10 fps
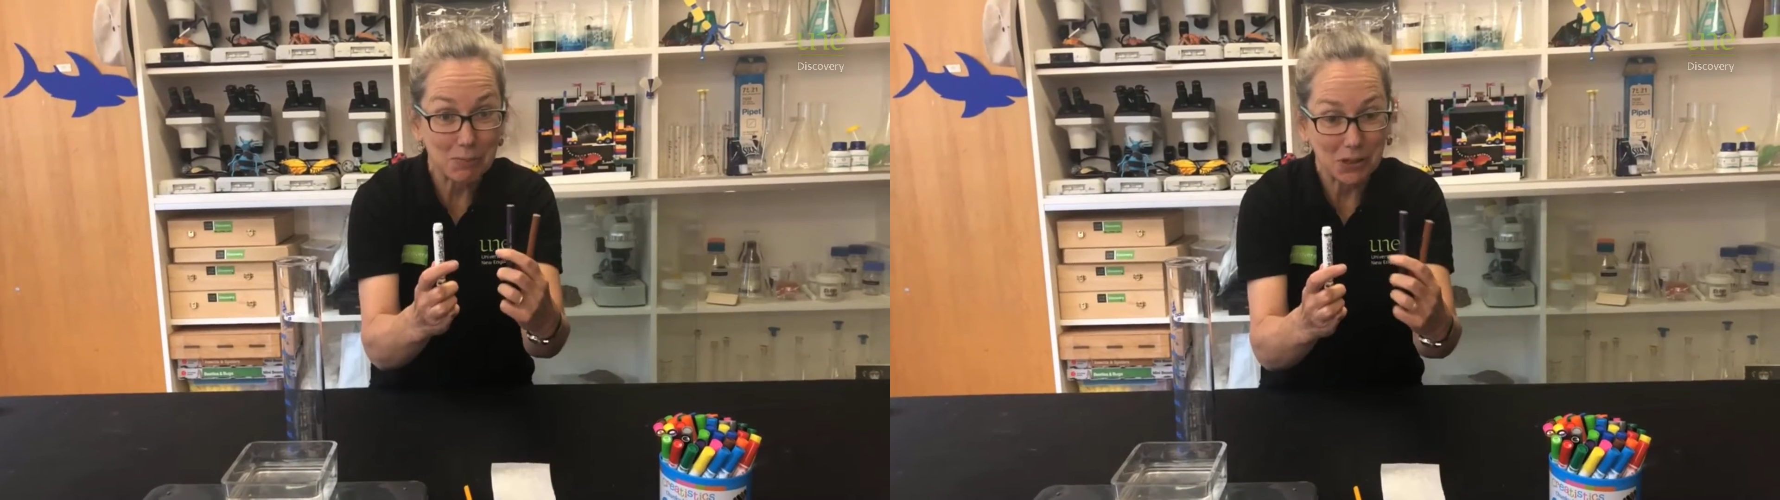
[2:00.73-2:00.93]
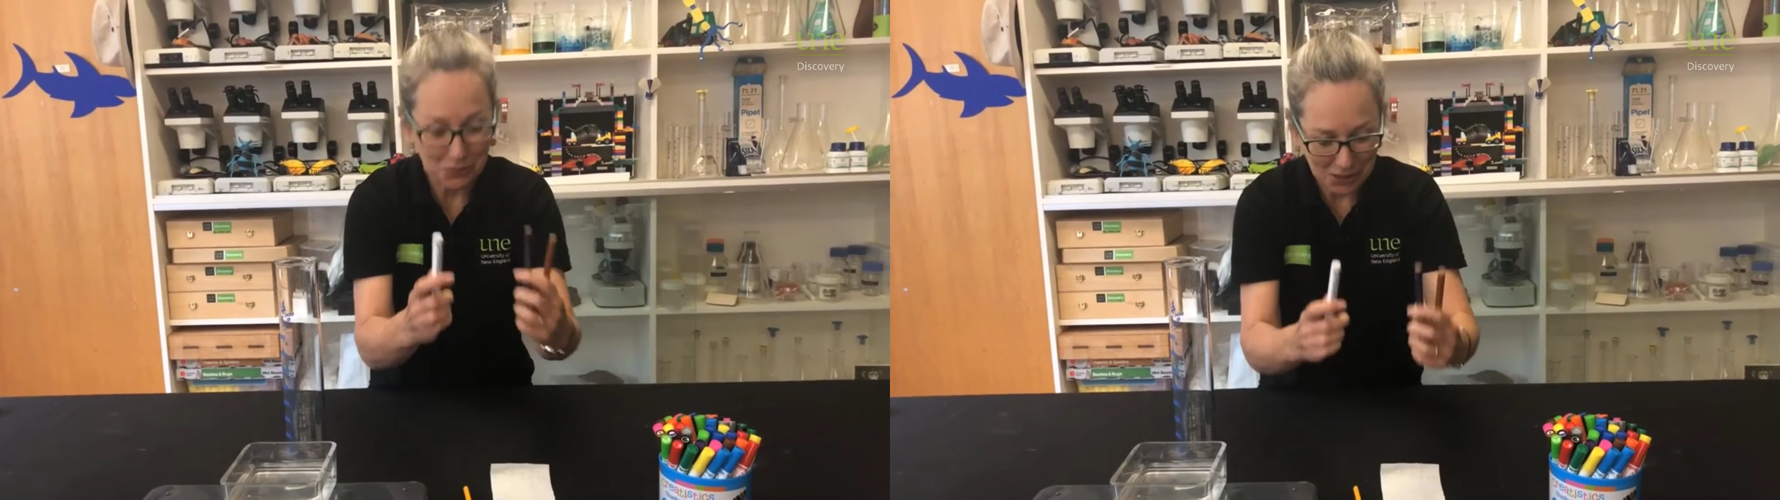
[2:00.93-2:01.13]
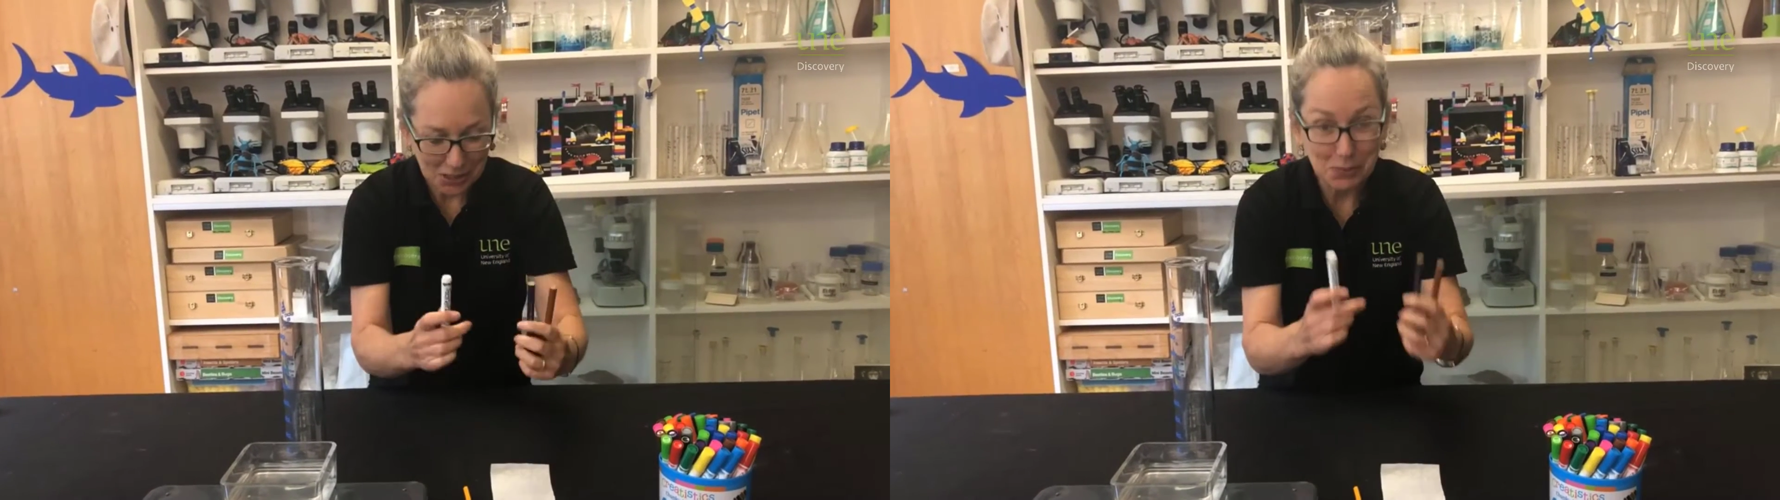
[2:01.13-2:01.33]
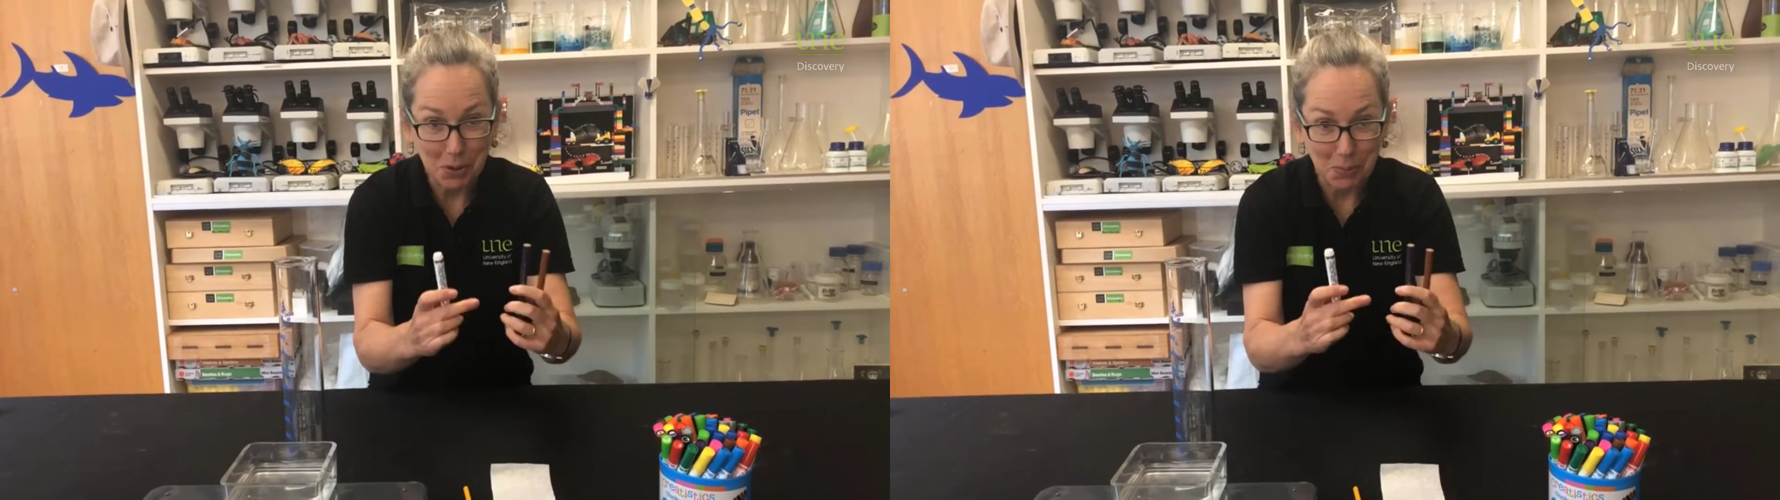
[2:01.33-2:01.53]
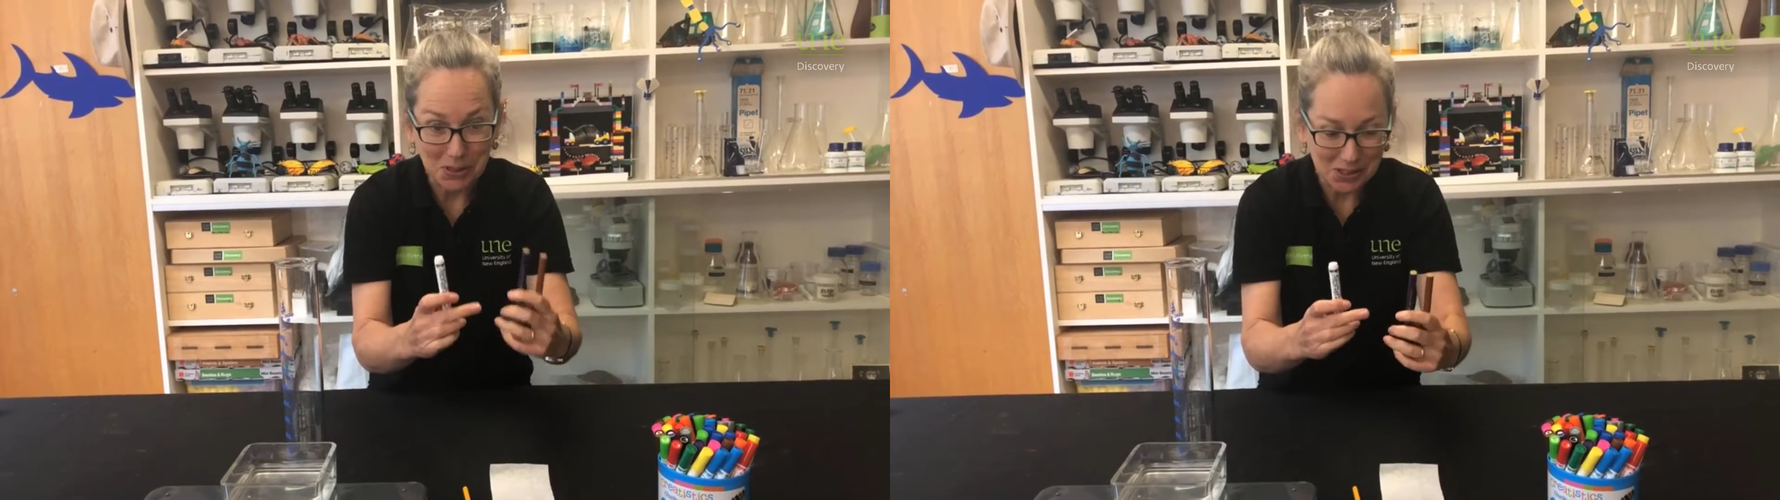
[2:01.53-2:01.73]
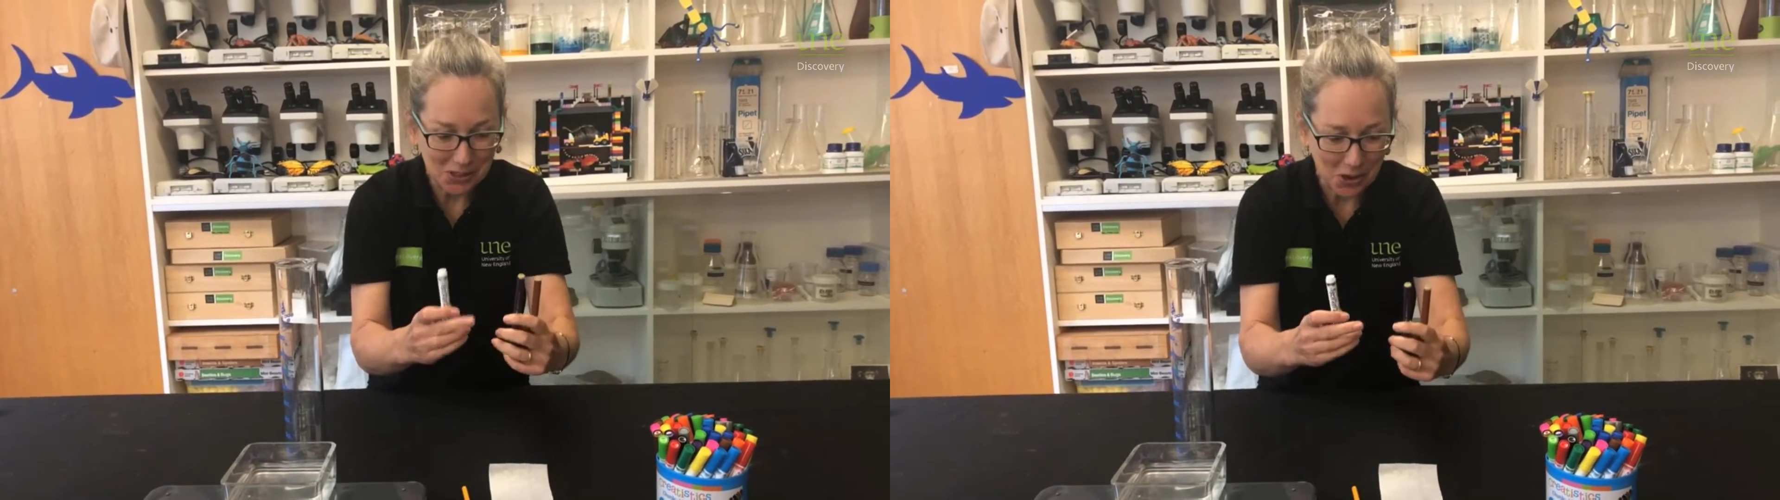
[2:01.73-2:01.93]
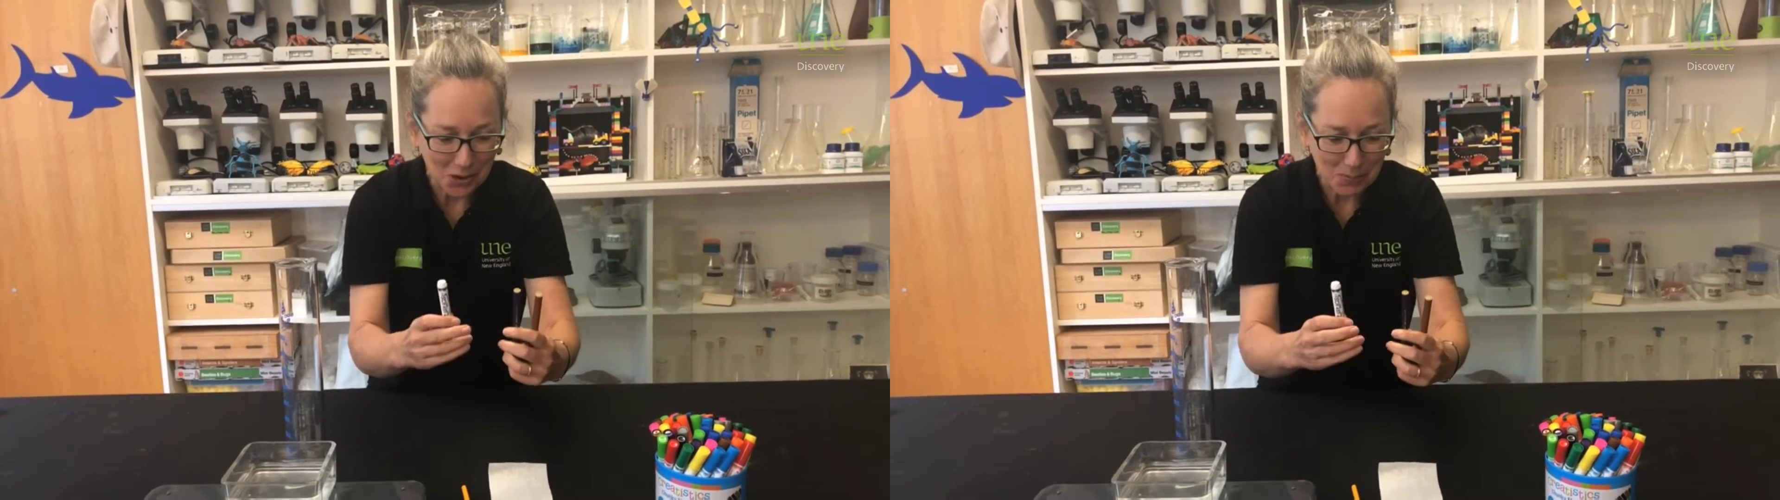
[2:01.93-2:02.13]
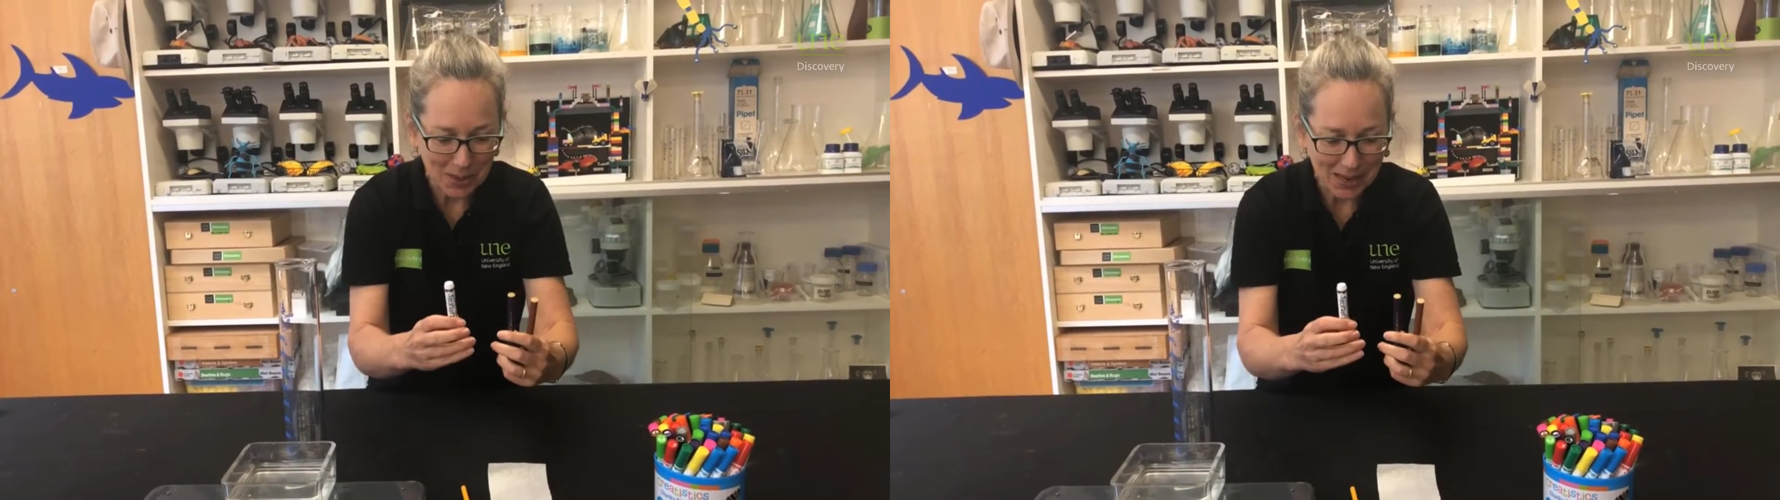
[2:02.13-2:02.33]
bit of the experiment is going
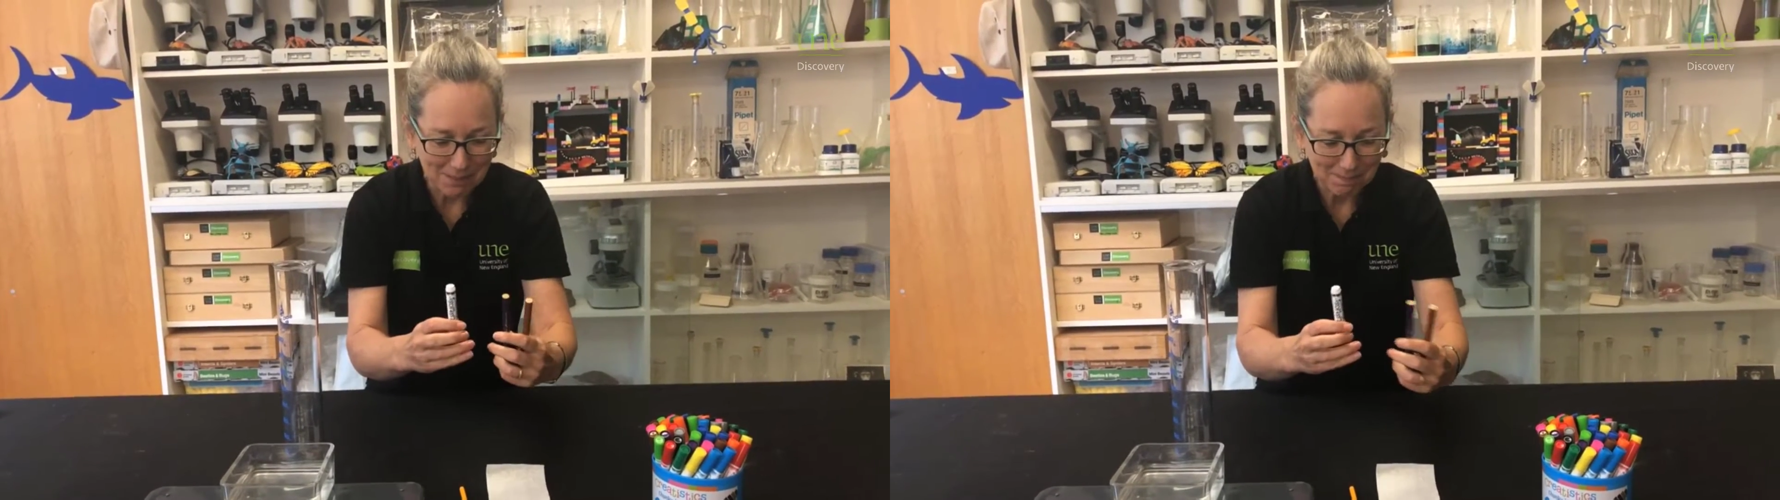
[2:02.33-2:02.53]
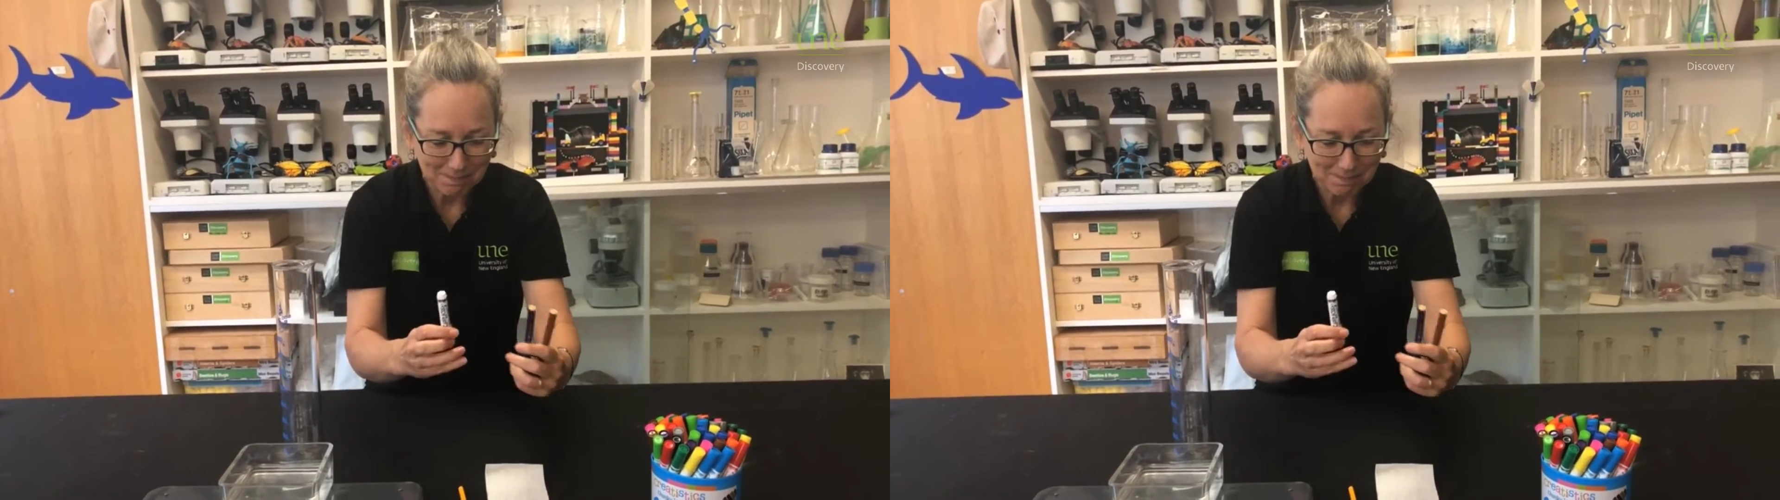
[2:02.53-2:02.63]
to be.